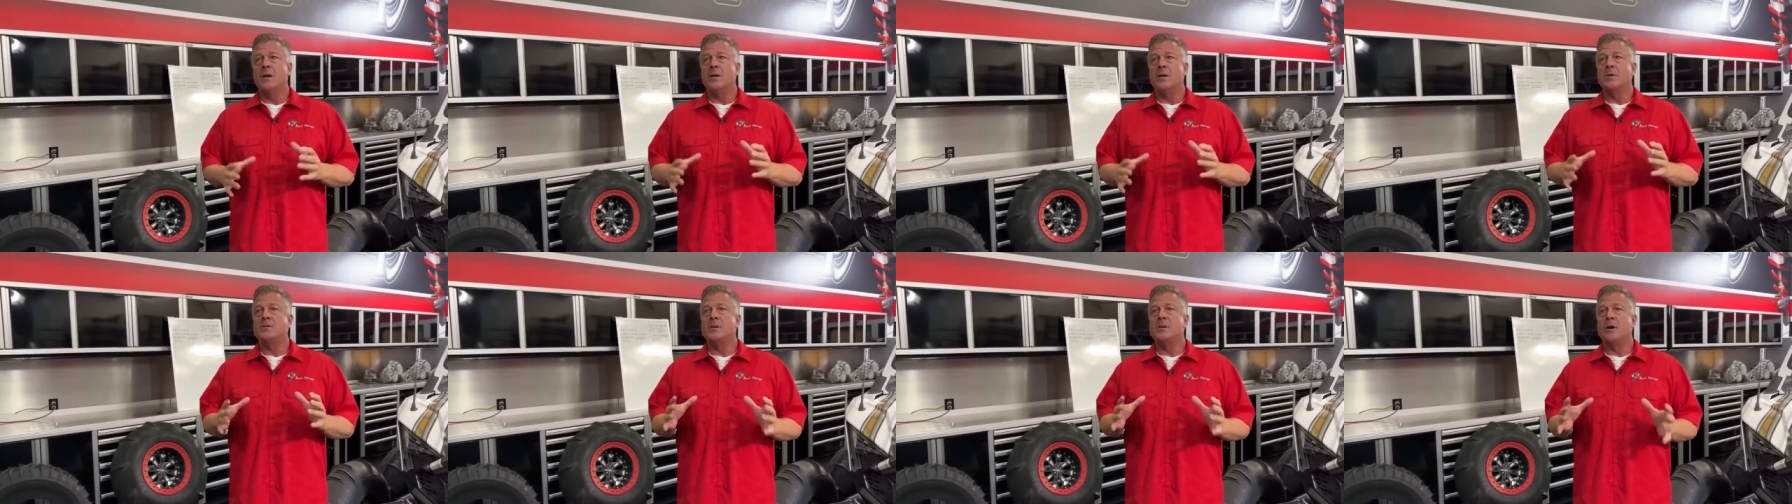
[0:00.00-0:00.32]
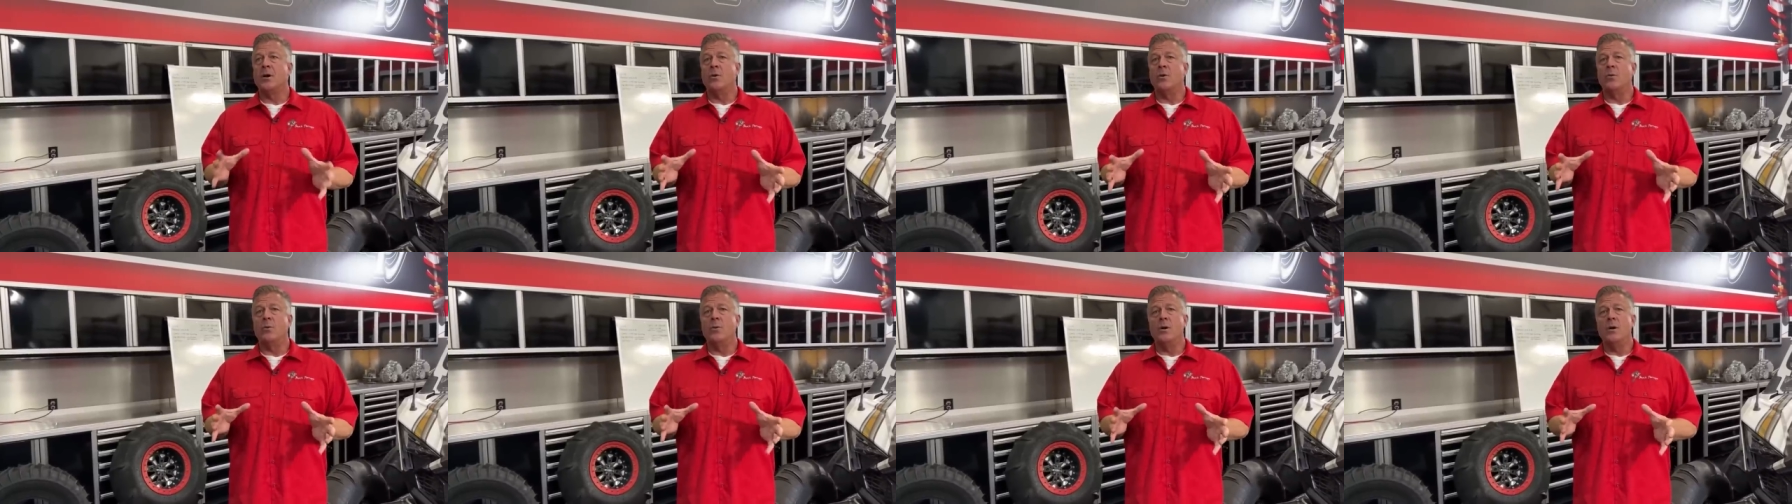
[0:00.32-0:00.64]

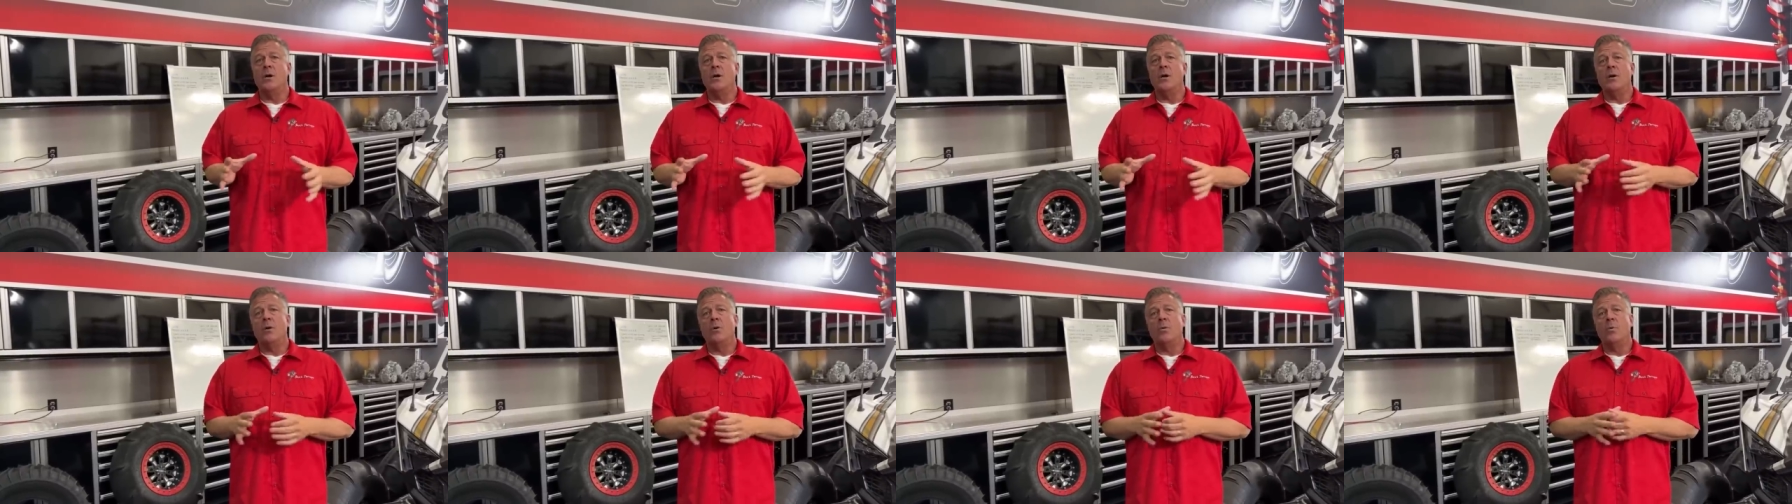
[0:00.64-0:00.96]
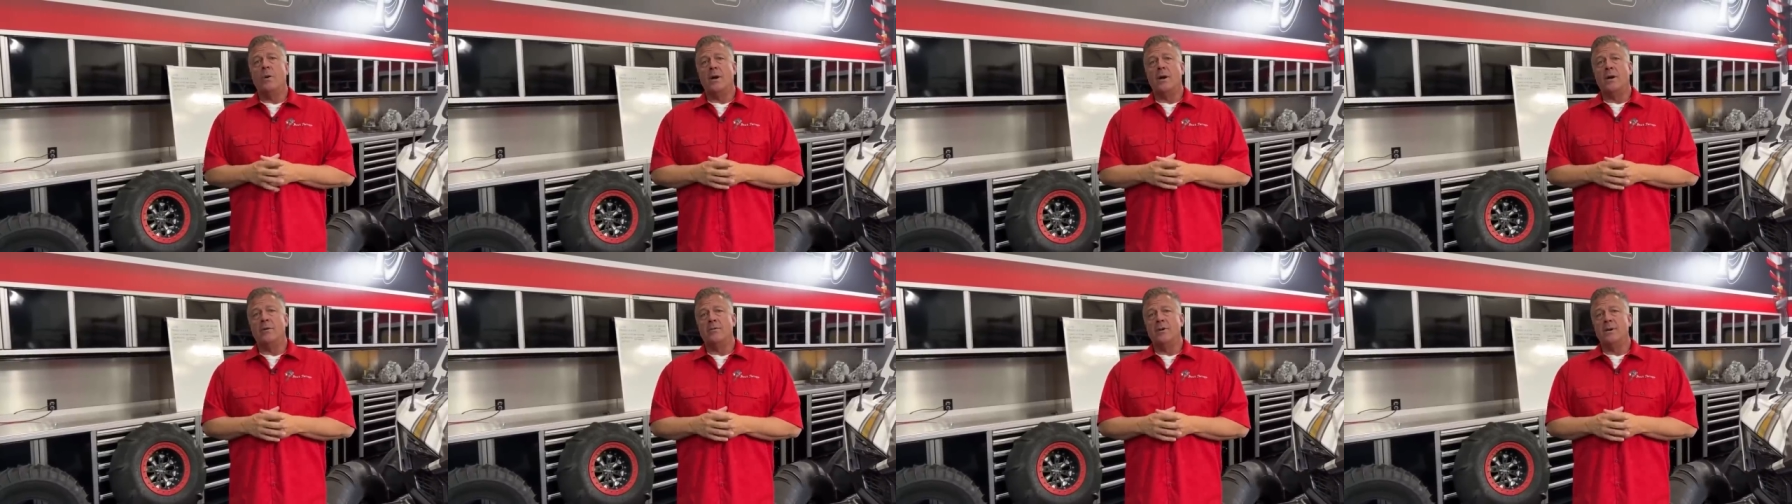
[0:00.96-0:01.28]
So
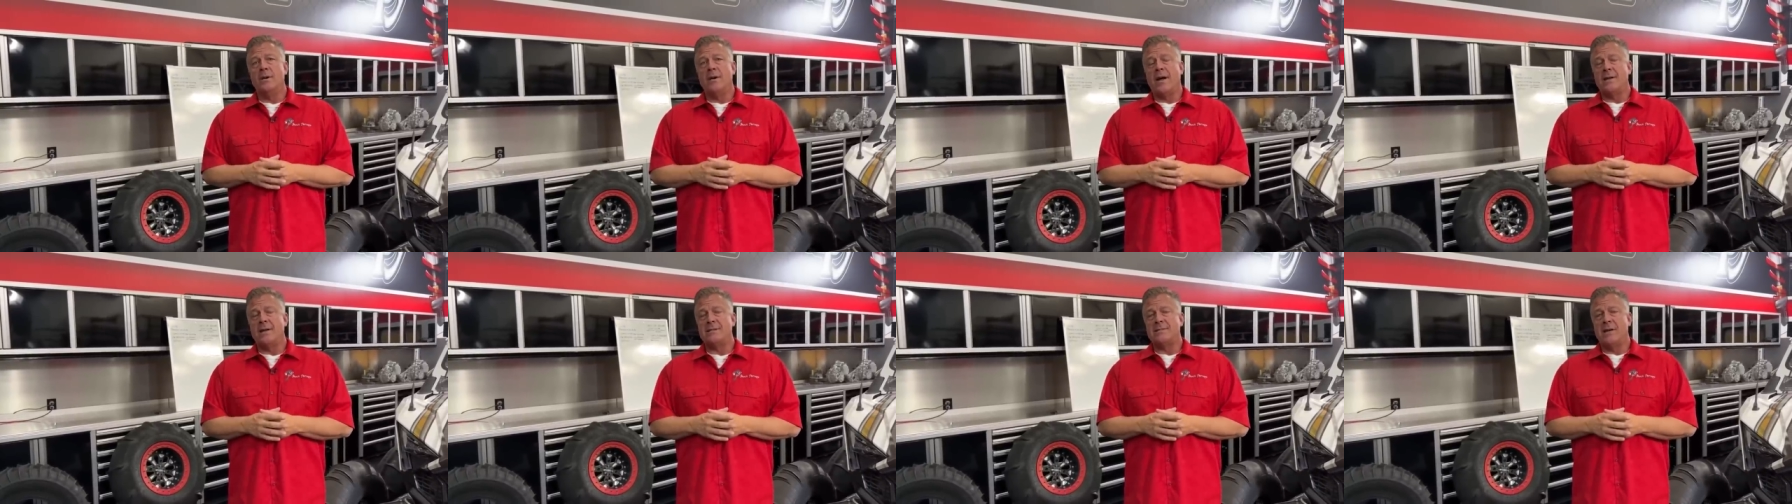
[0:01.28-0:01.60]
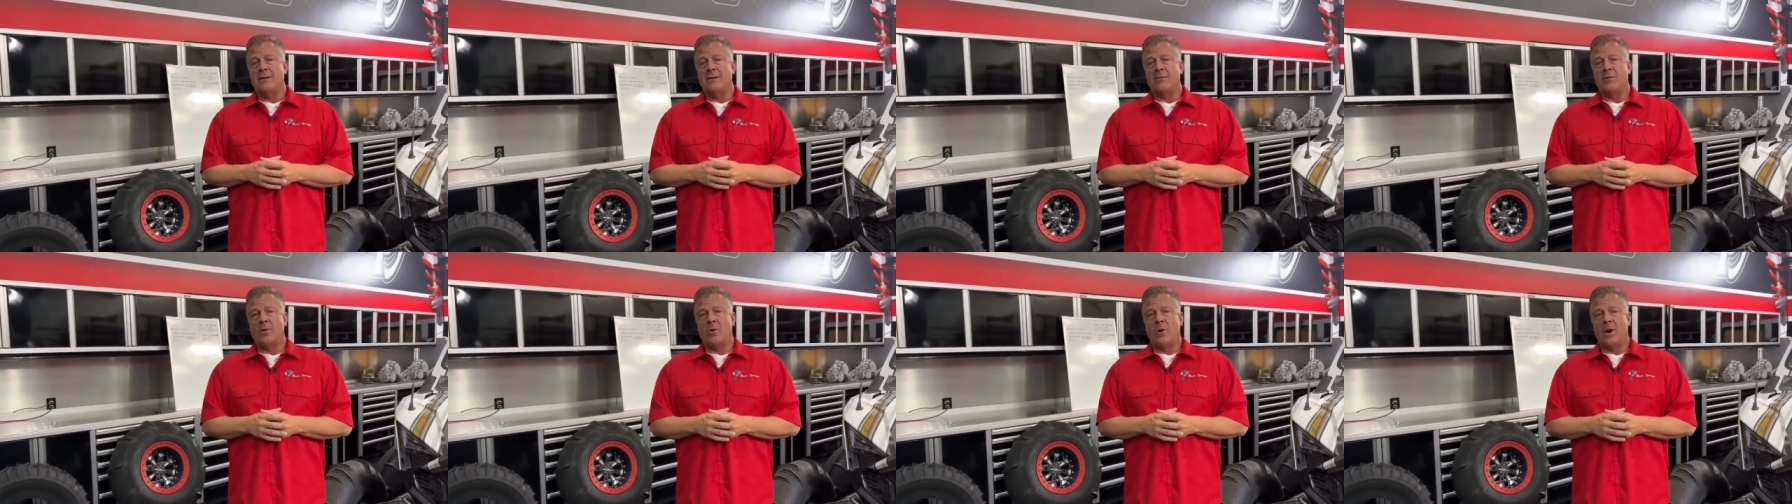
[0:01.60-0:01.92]
whenever you guys
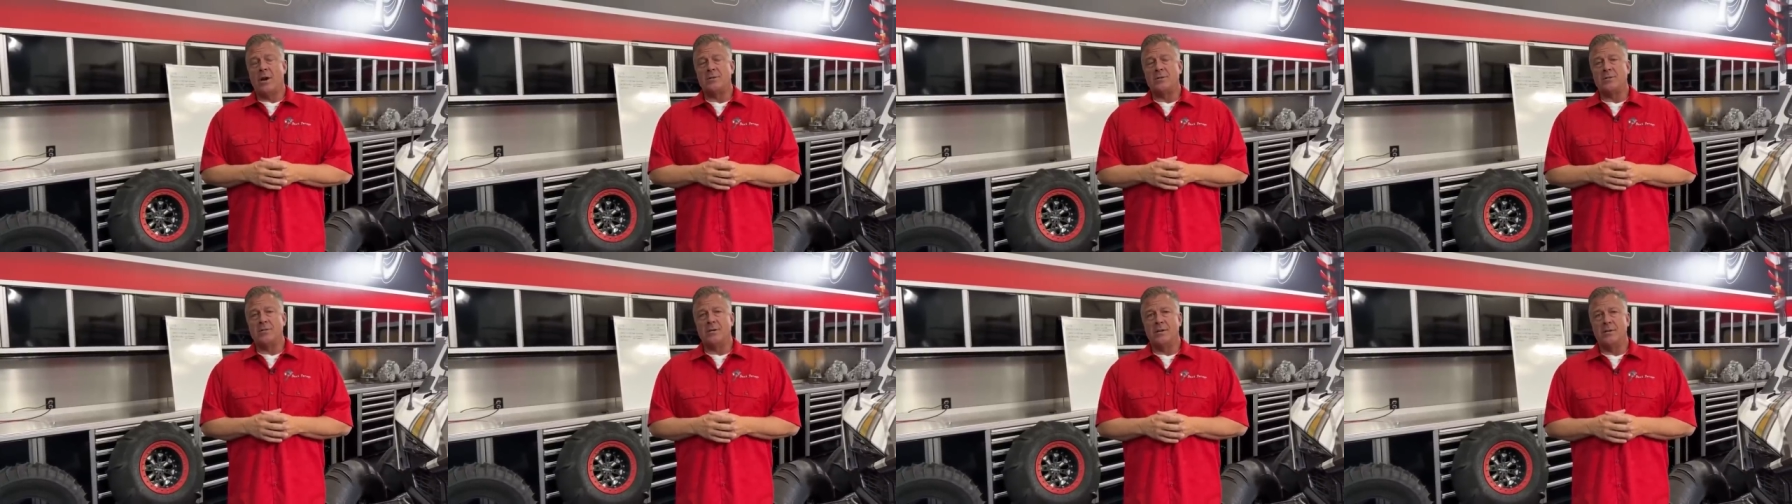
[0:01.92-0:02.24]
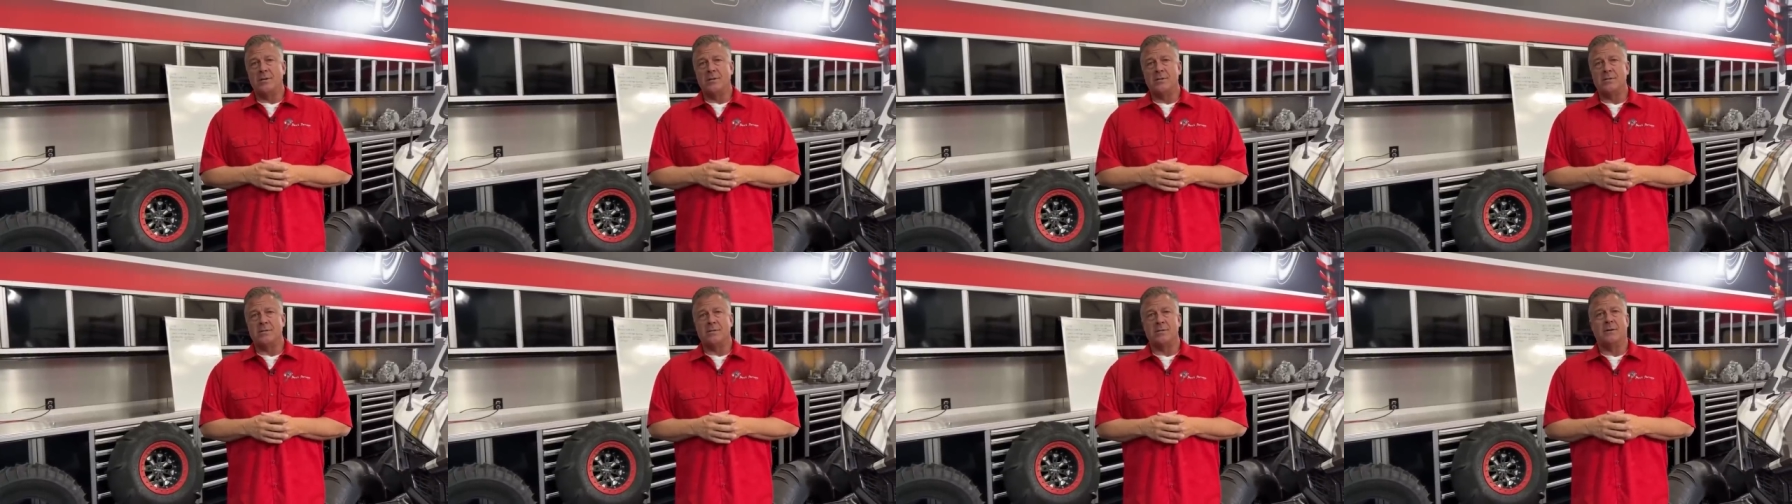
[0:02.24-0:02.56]
have
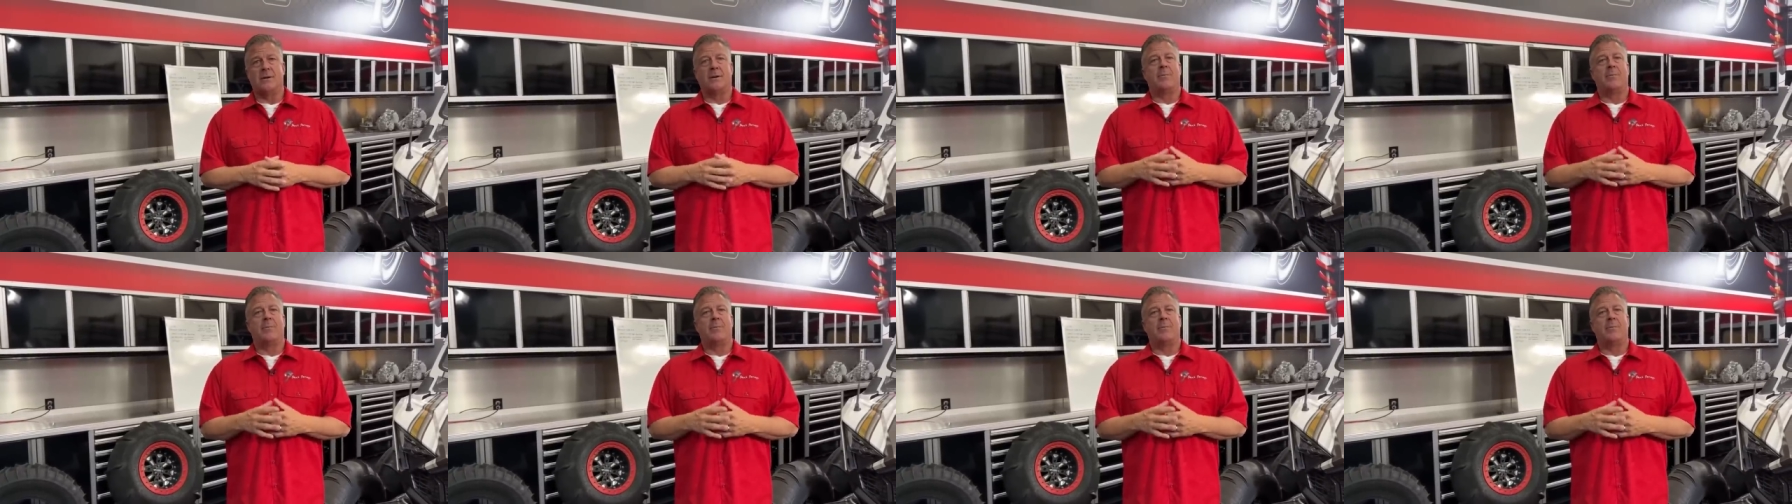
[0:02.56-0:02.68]
questions